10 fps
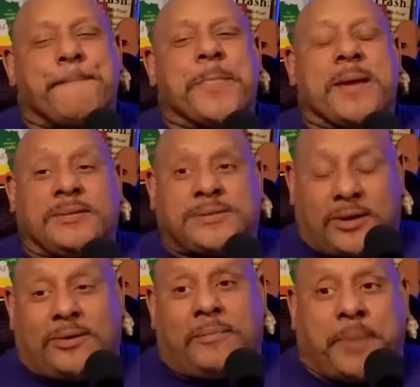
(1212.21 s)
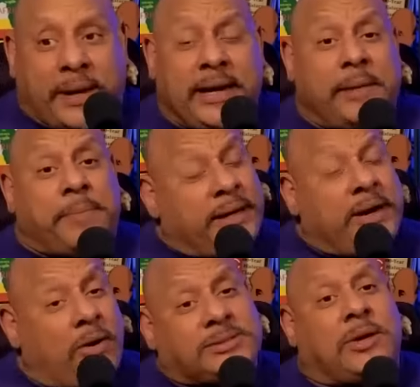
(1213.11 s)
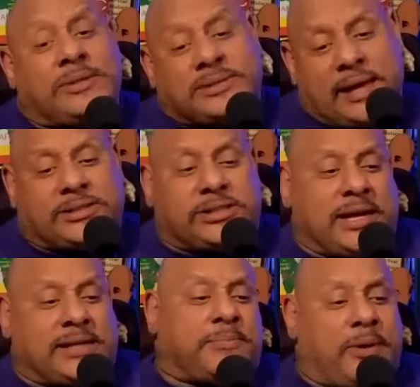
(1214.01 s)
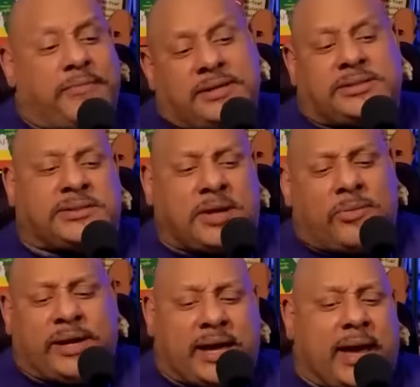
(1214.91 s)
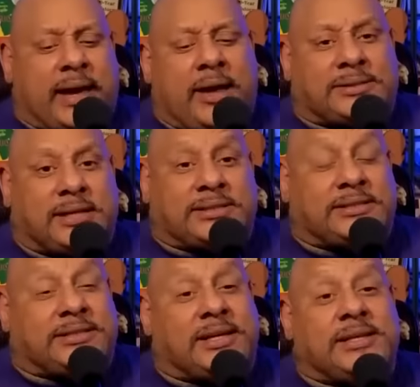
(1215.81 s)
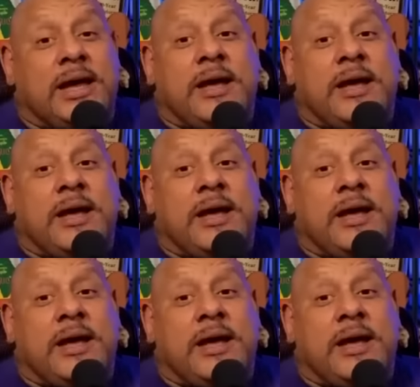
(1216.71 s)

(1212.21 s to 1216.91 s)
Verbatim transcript: So, but he, but he also was like, she has appointments. She says, "Oh, we can hang out such and such."